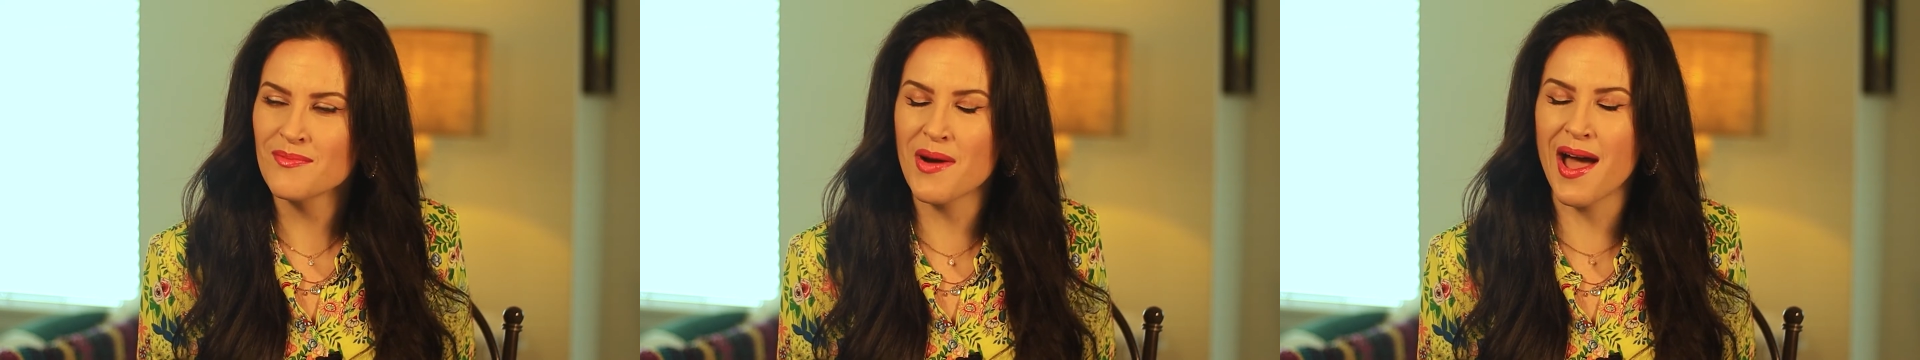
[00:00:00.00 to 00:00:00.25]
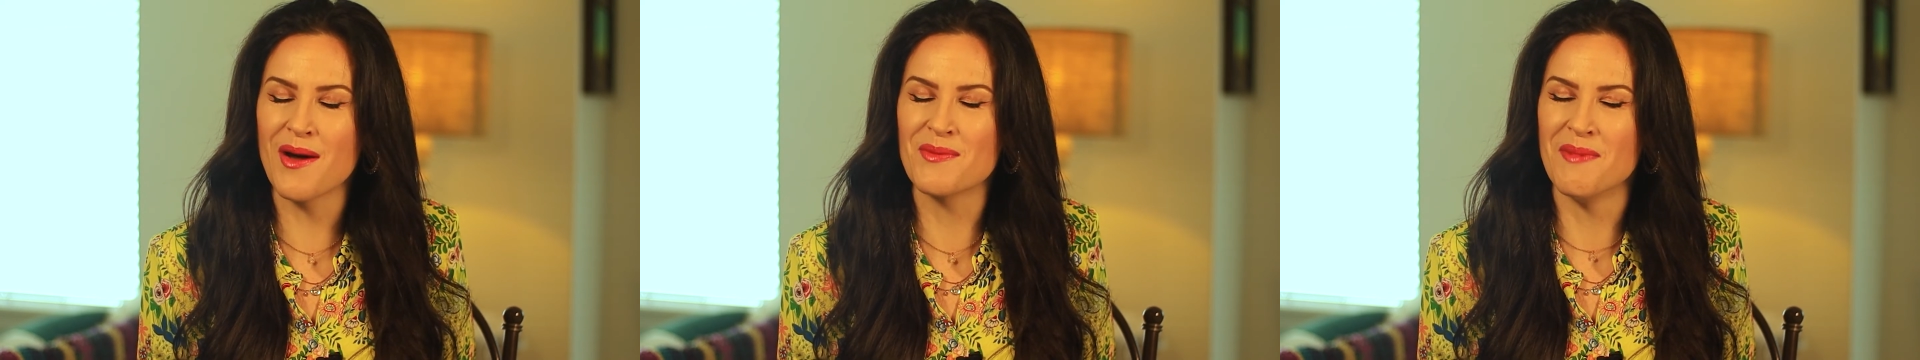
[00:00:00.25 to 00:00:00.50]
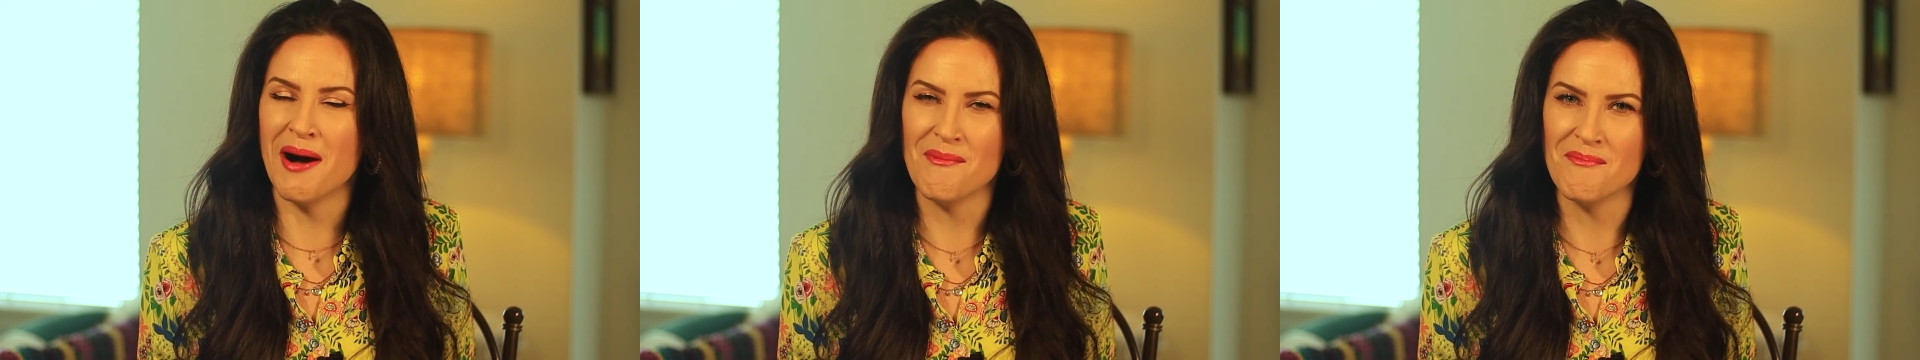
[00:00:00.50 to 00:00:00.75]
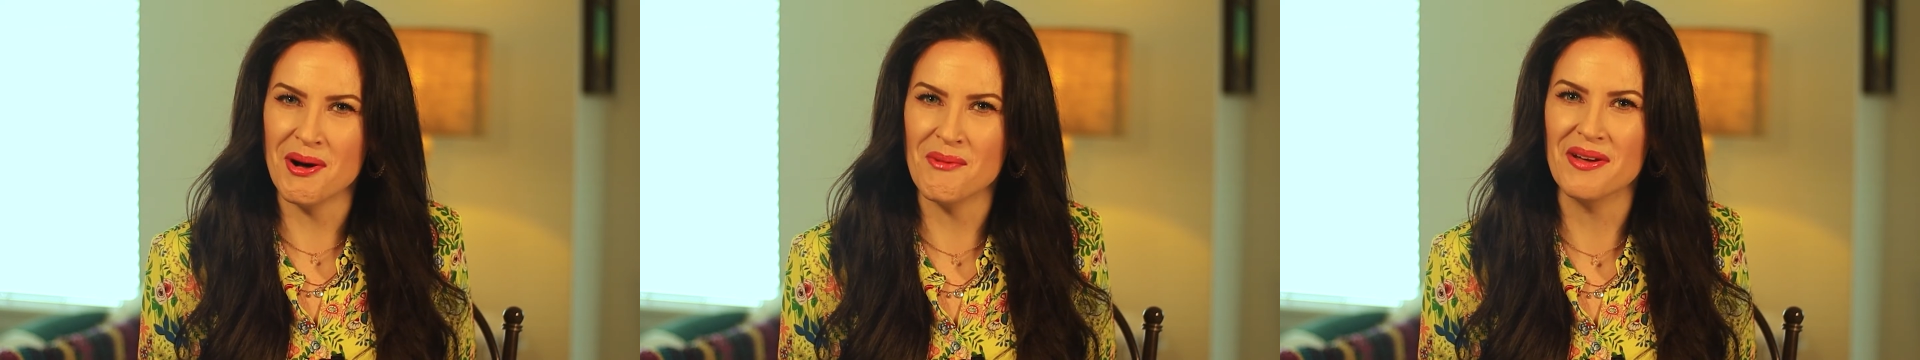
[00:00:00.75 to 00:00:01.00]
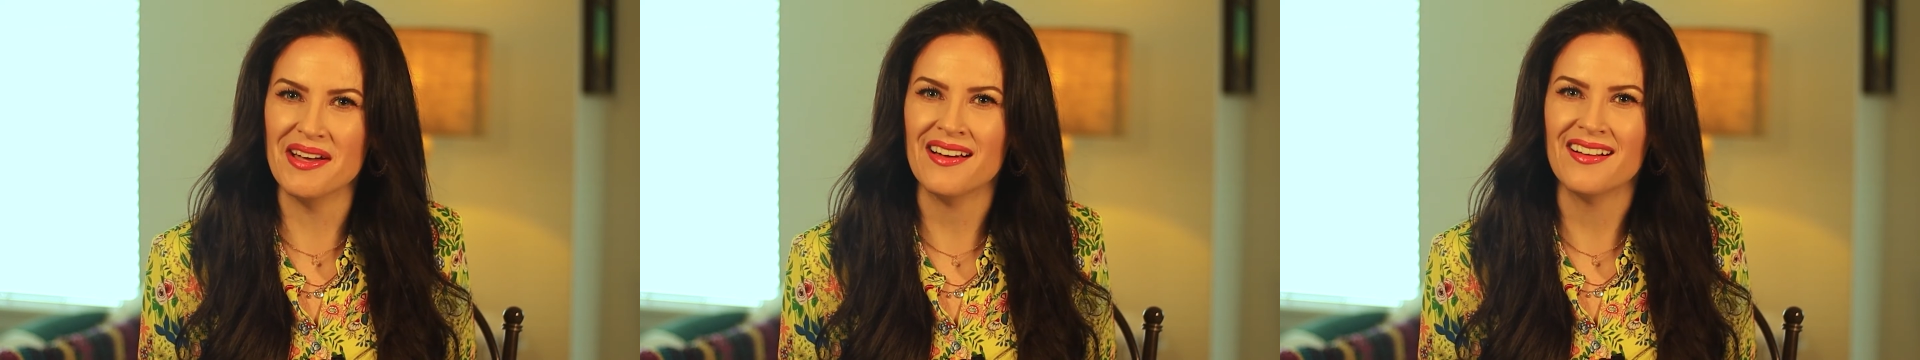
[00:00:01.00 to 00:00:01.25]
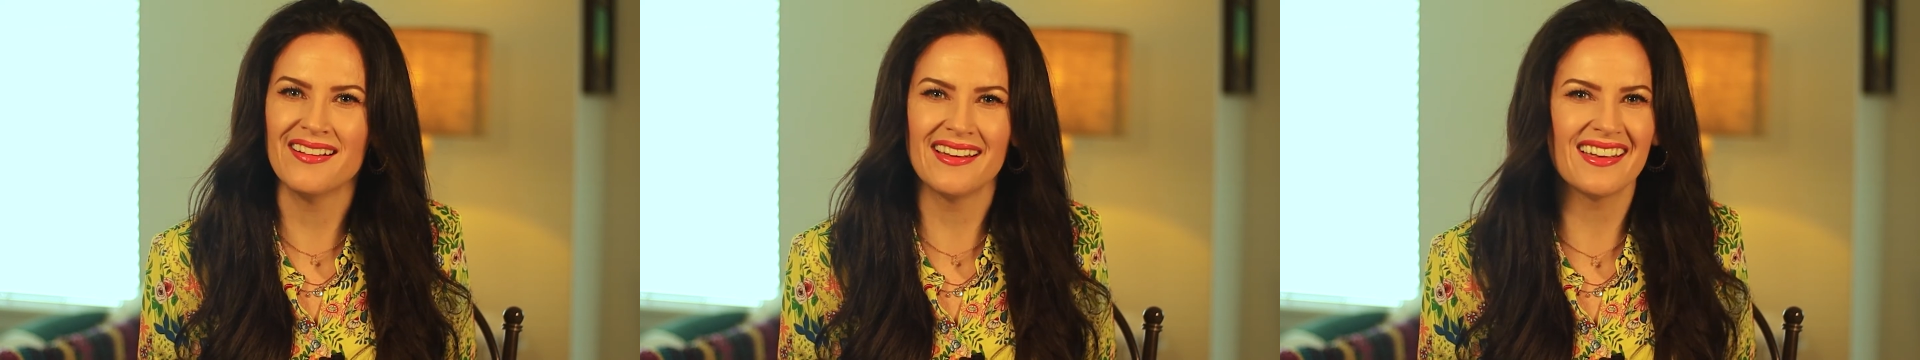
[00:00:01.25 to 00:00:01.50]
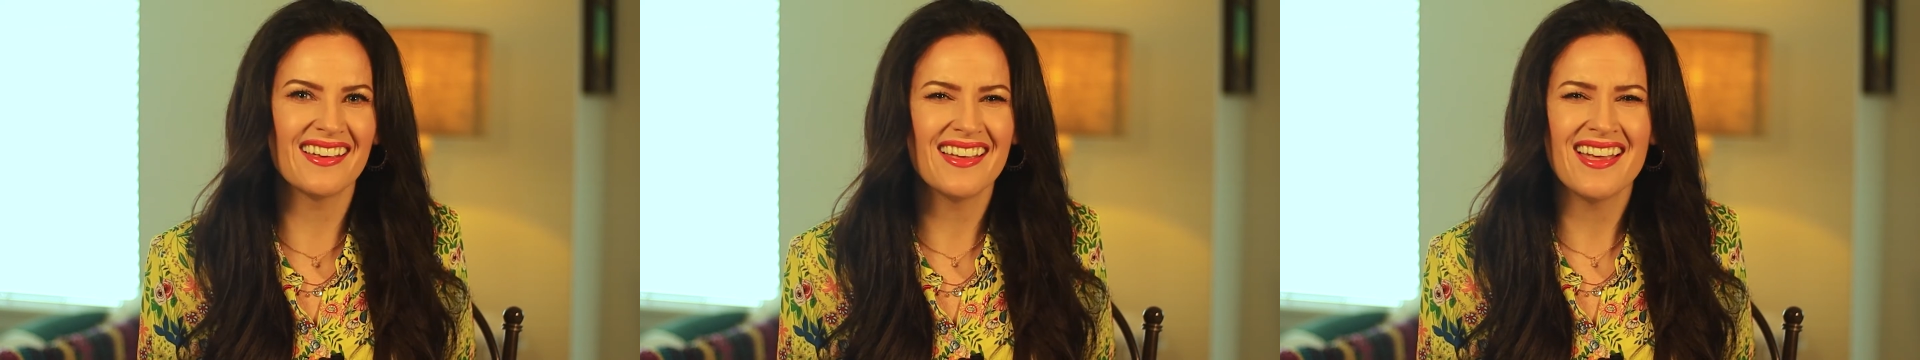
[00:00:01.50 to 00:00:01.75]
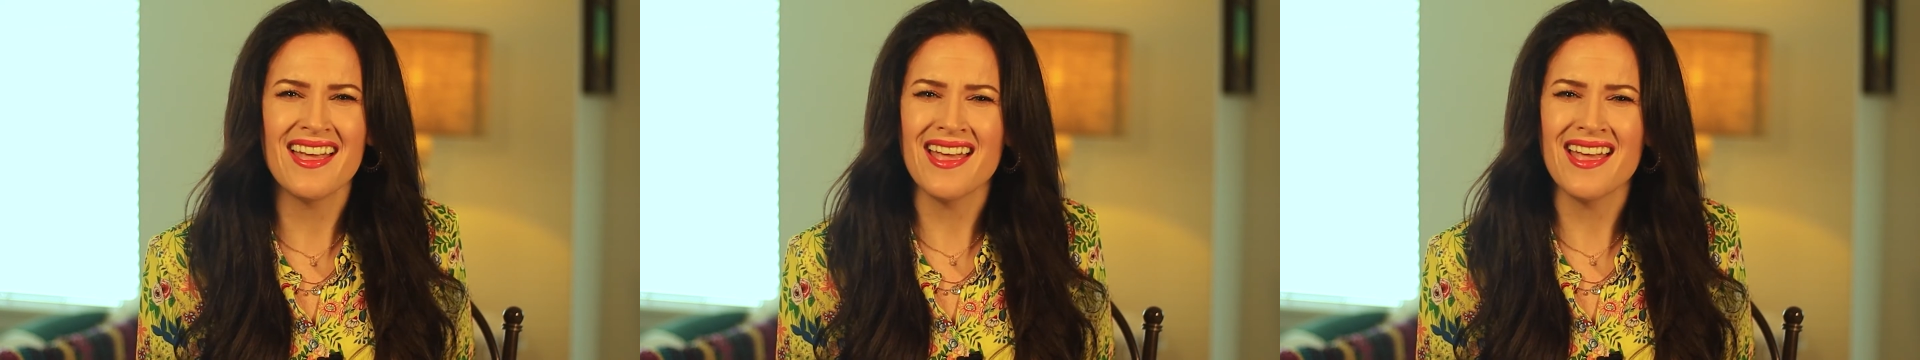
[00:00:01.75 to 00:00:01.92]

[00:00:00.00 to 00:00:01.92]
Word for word: proud mom moment. Like,